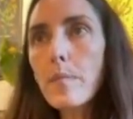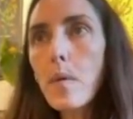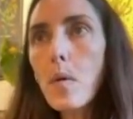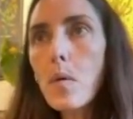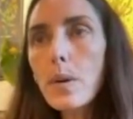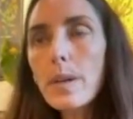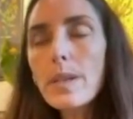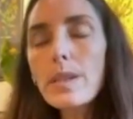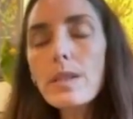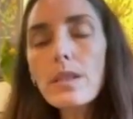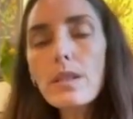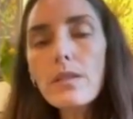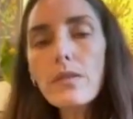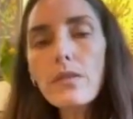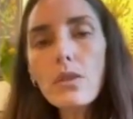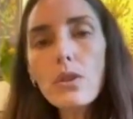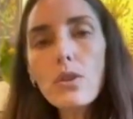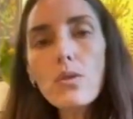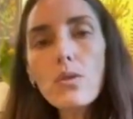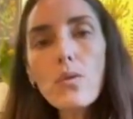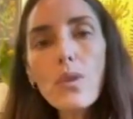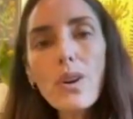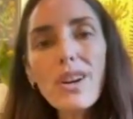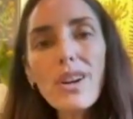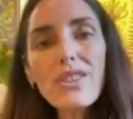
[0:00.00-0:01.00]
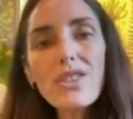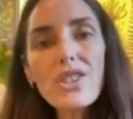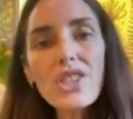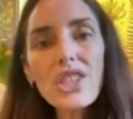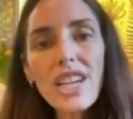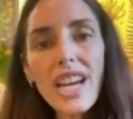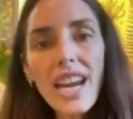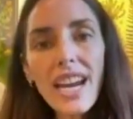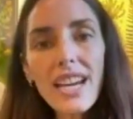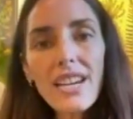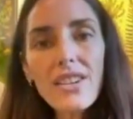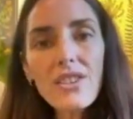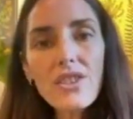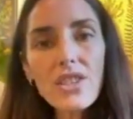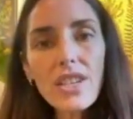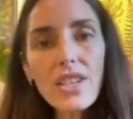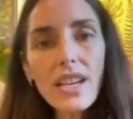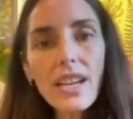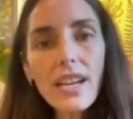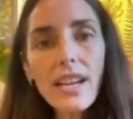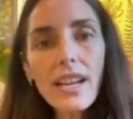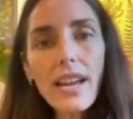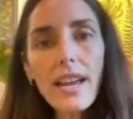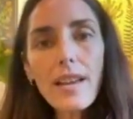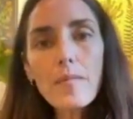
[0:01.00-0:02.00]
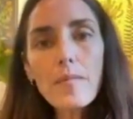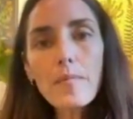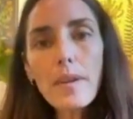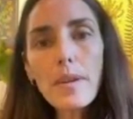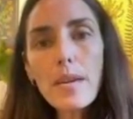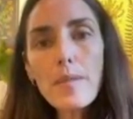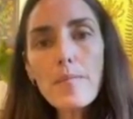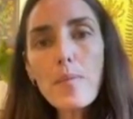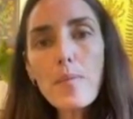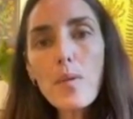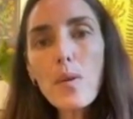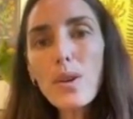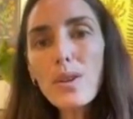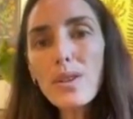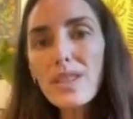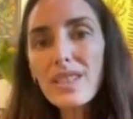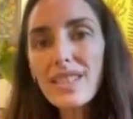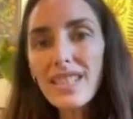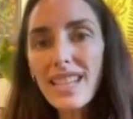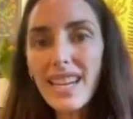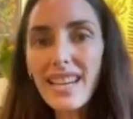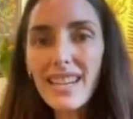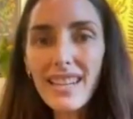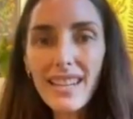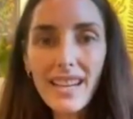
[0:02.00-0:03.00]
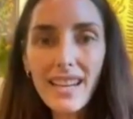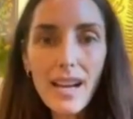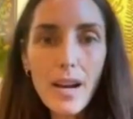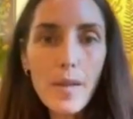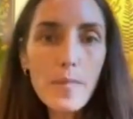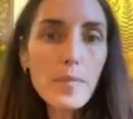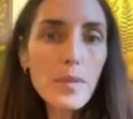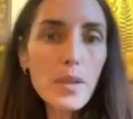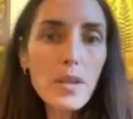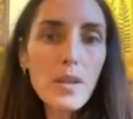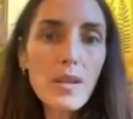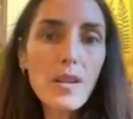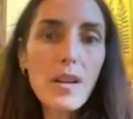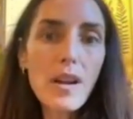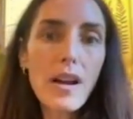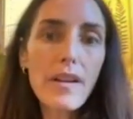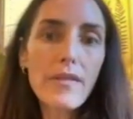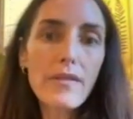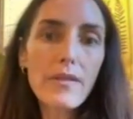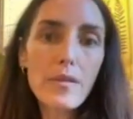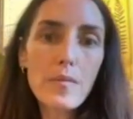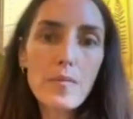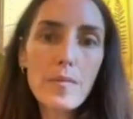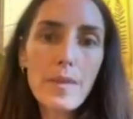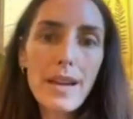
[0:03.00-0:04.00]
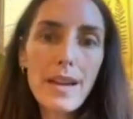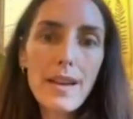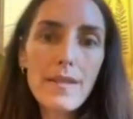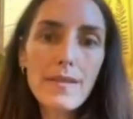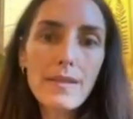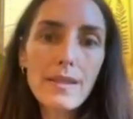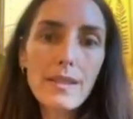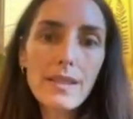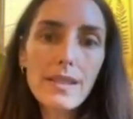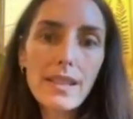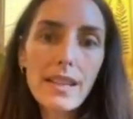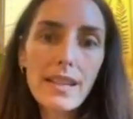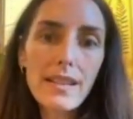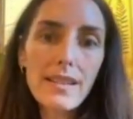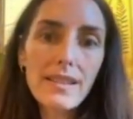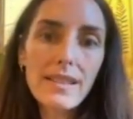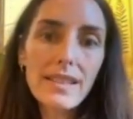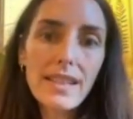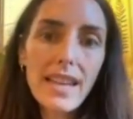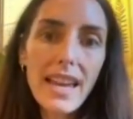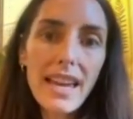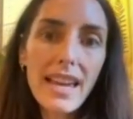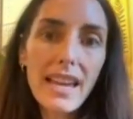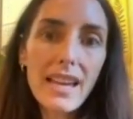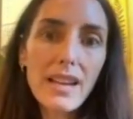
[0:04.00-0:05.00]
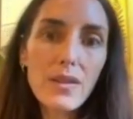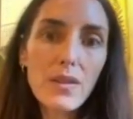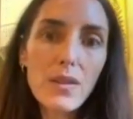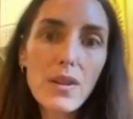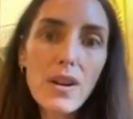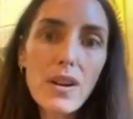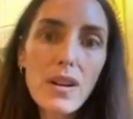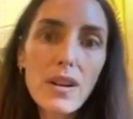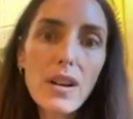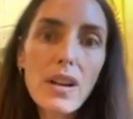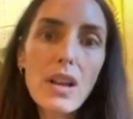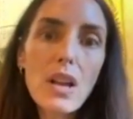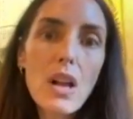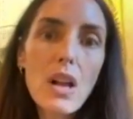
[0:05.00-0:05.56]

points of view are changing and people are standing up to the governments and saying, look,